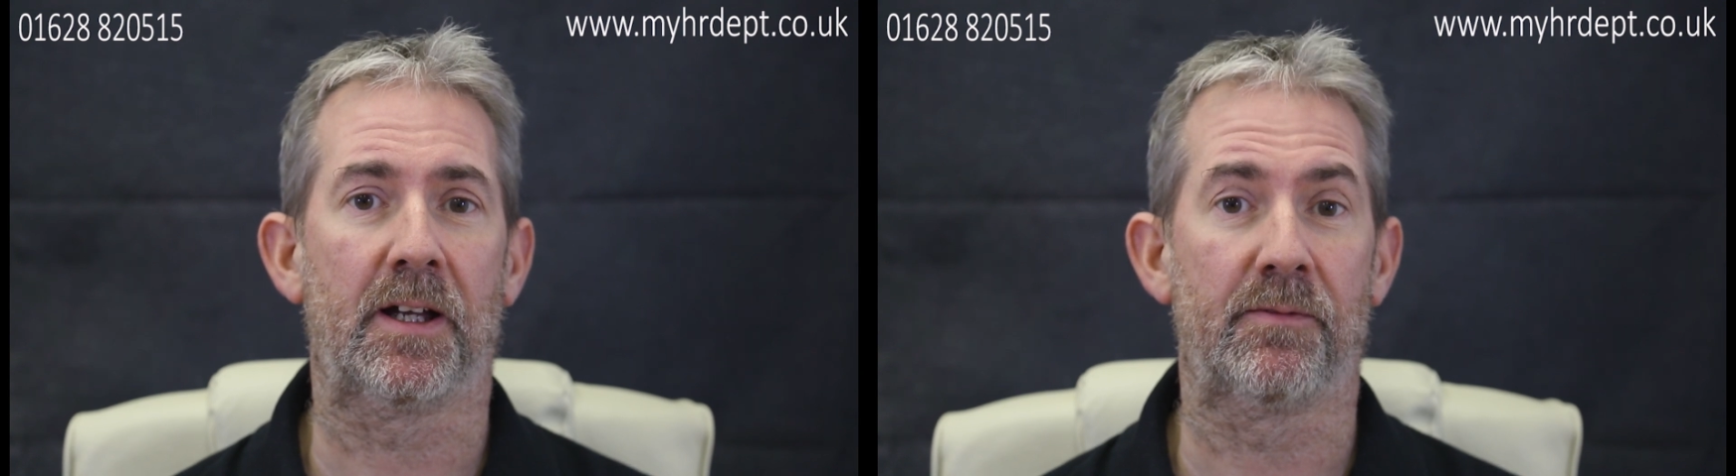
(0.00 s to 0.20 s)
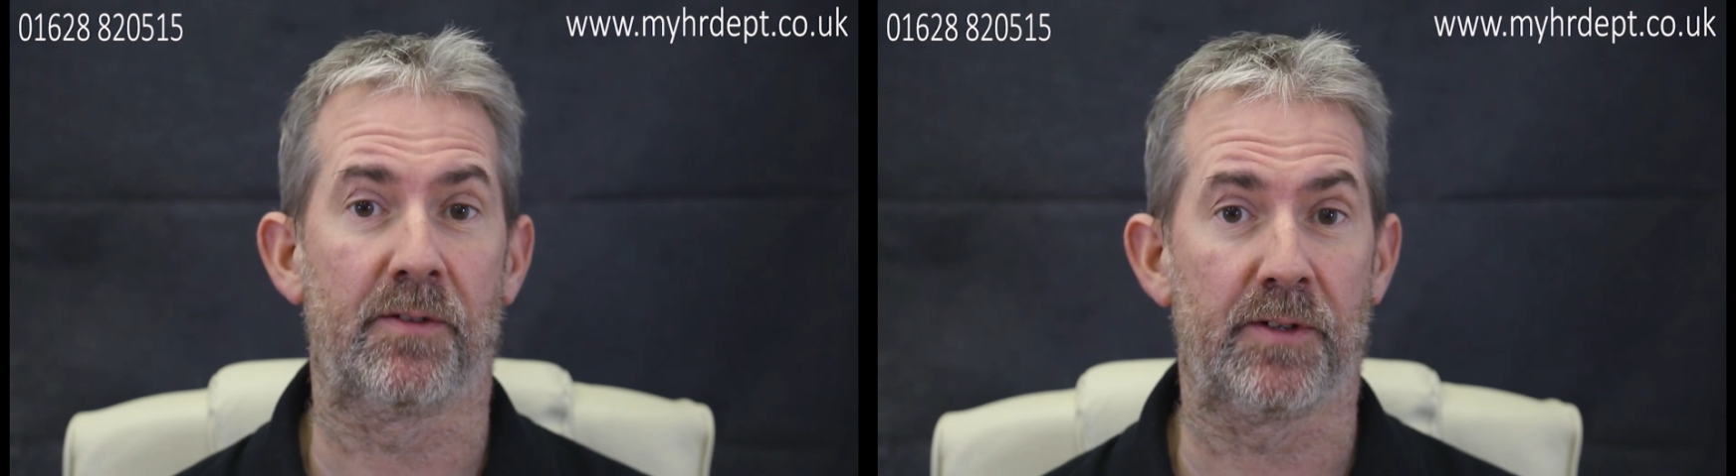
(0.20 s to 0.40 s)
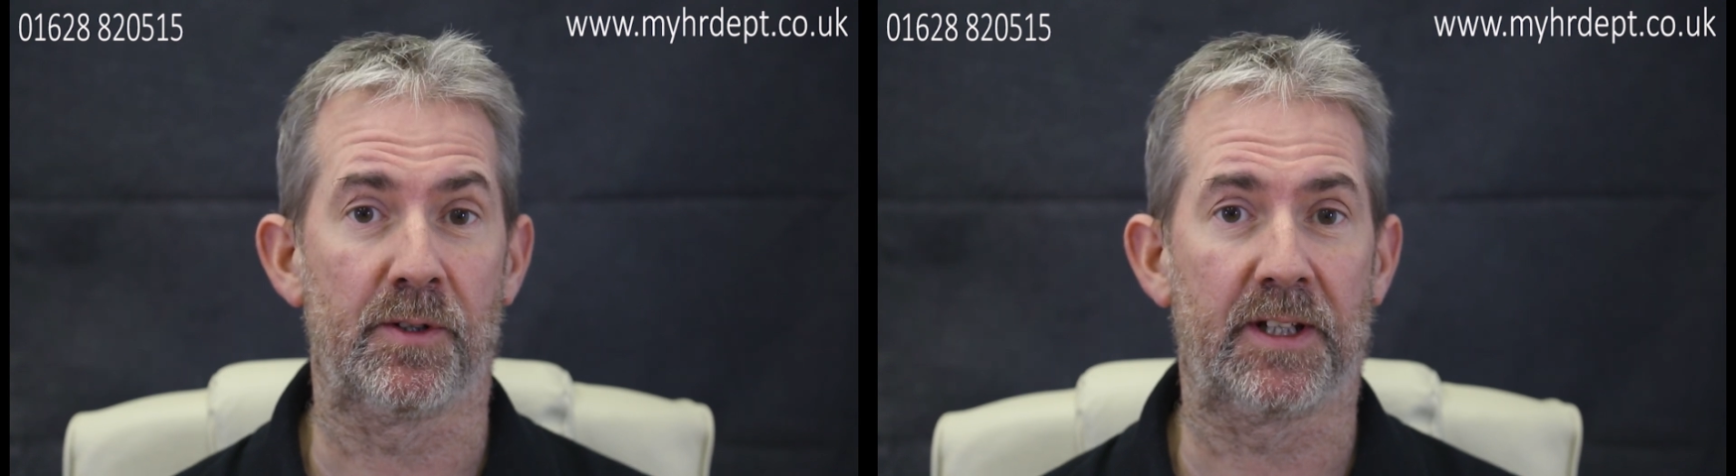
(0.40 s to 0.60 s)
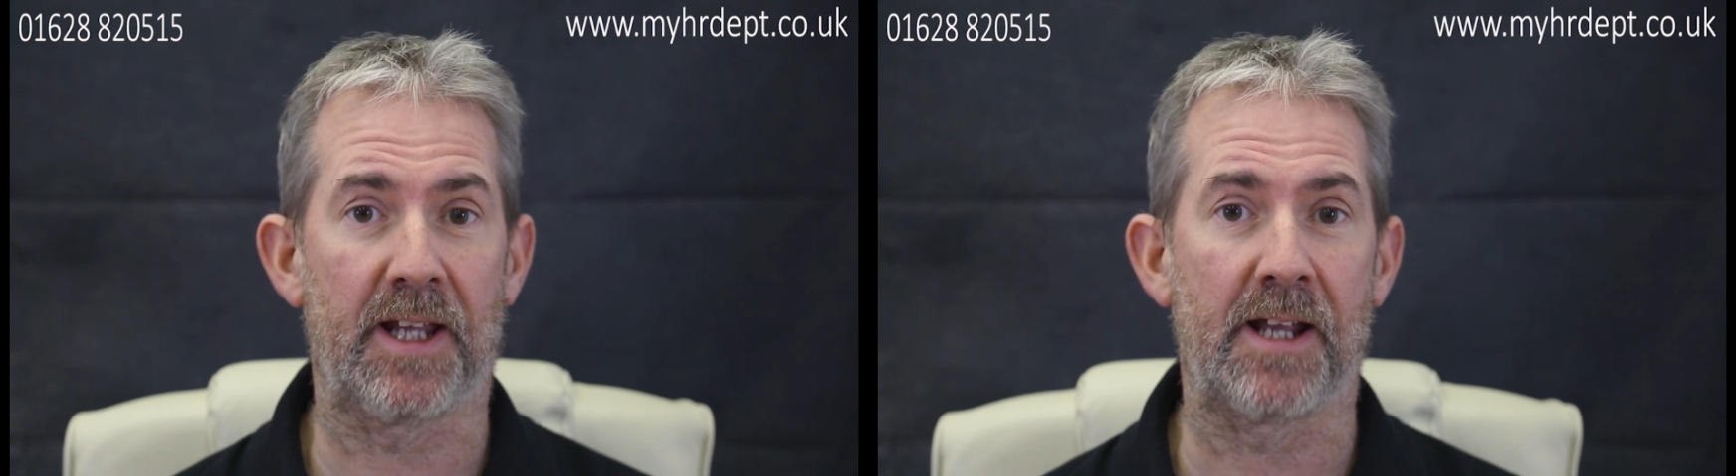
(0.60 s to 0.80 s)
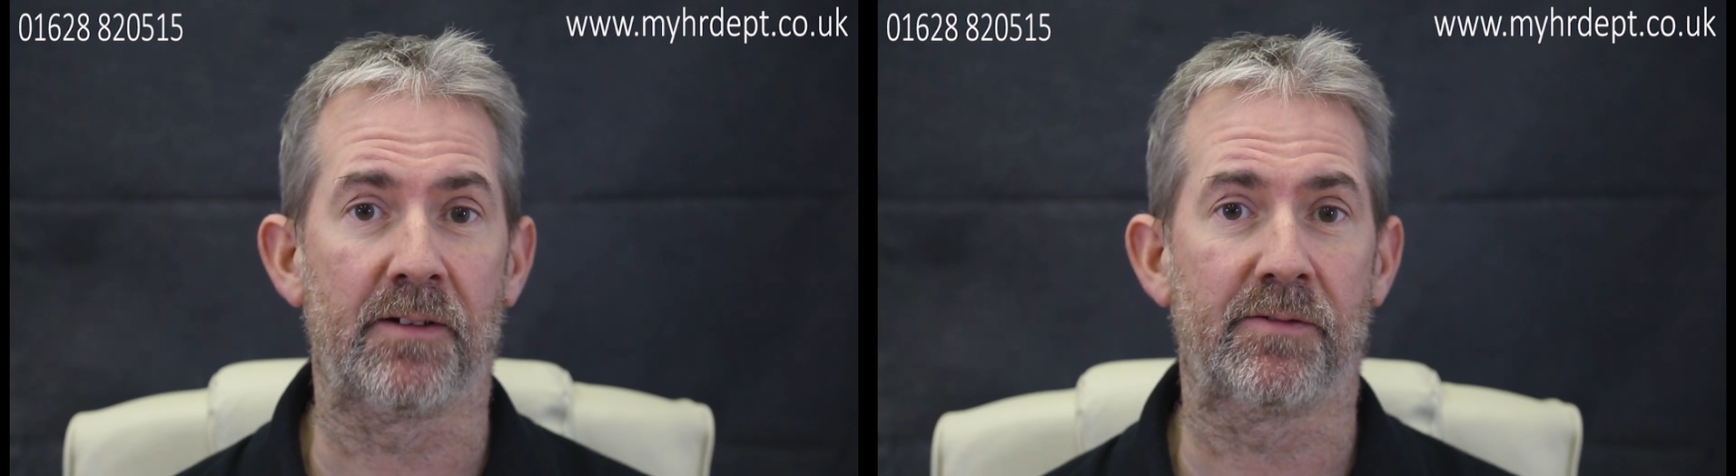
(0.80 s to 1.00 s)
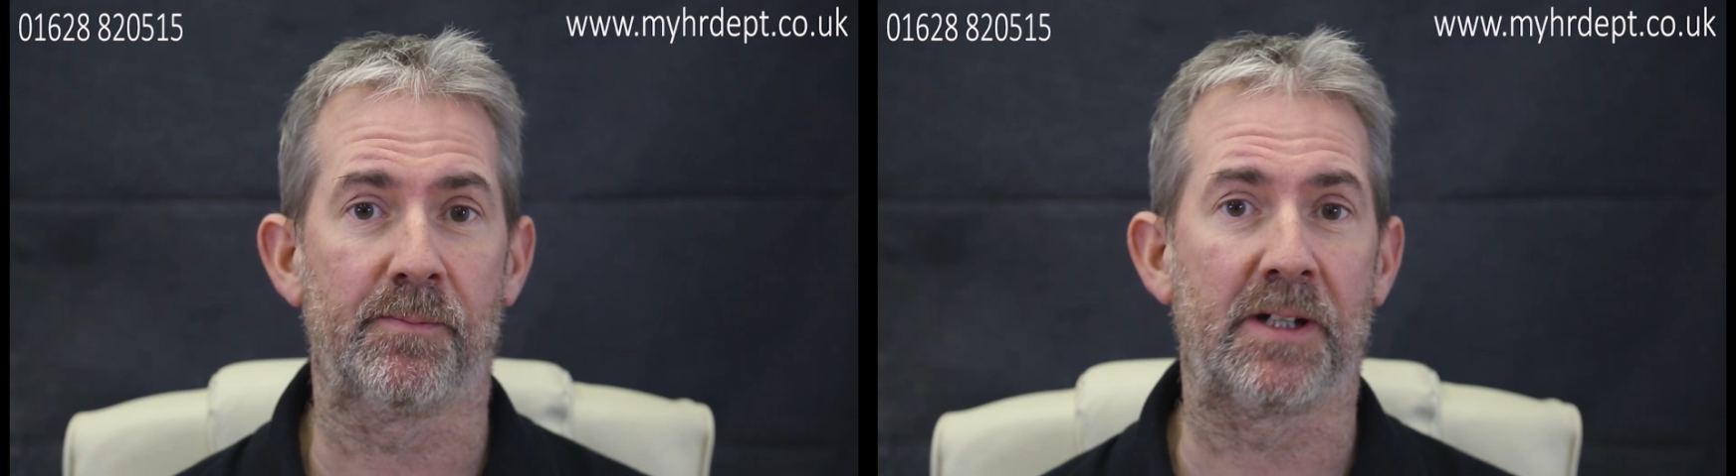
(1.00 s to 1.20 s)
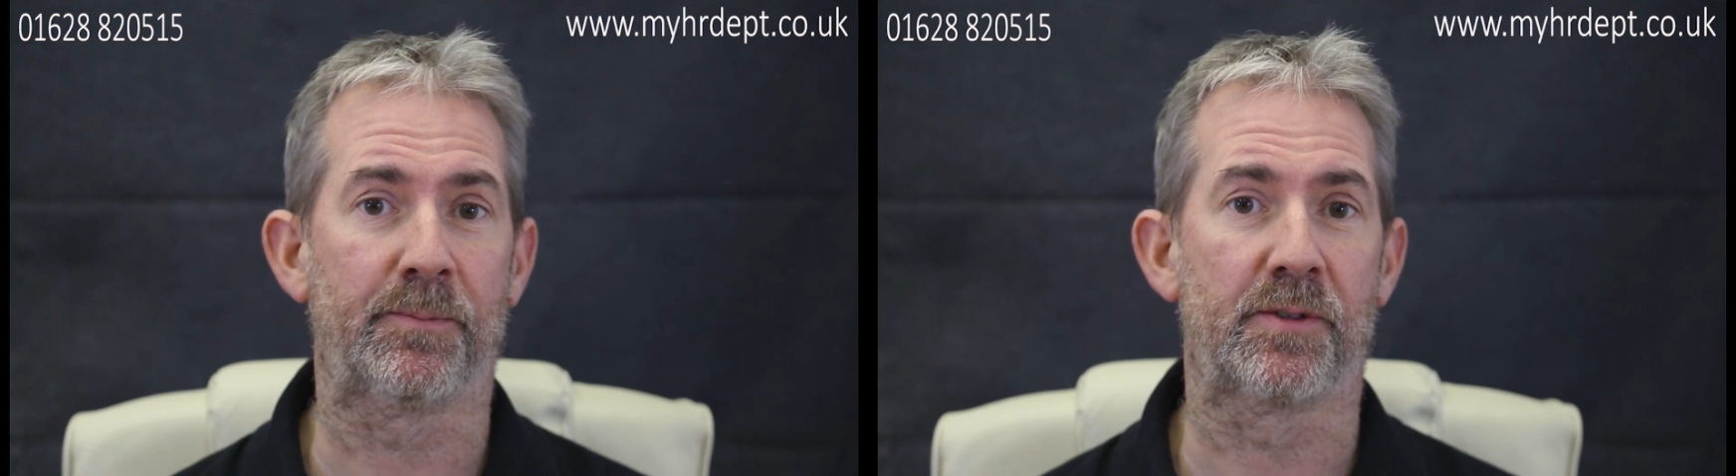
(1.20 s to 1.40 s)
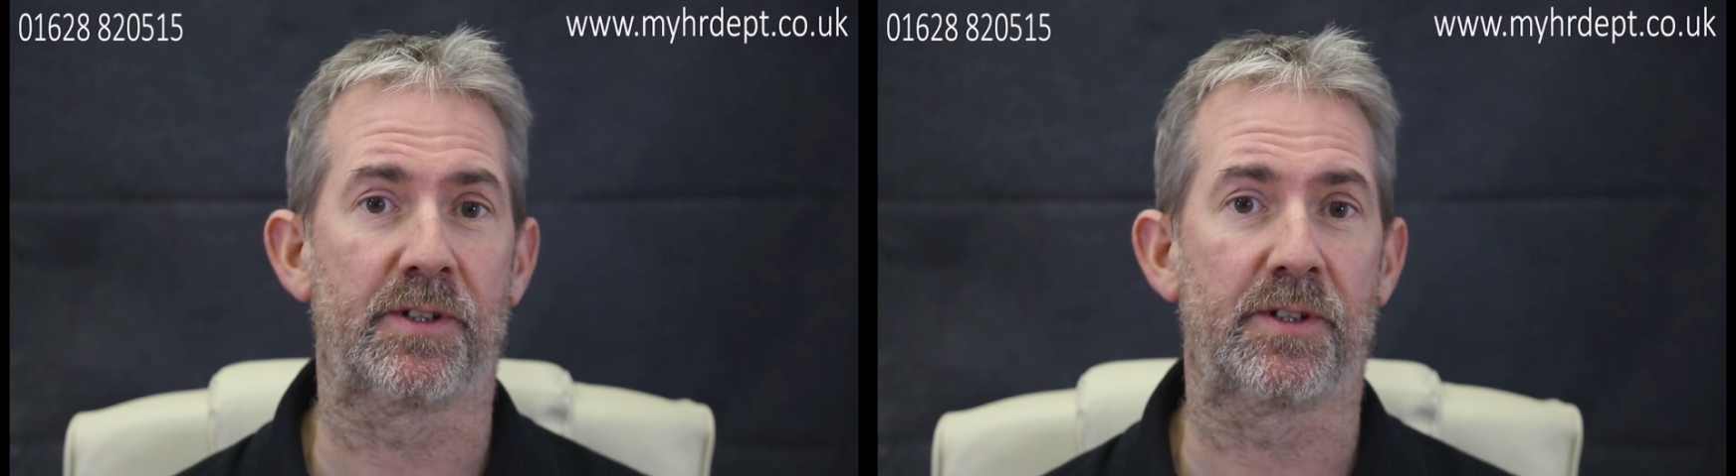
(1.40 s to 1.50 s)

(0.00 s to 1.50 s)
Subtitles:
reviewed again from April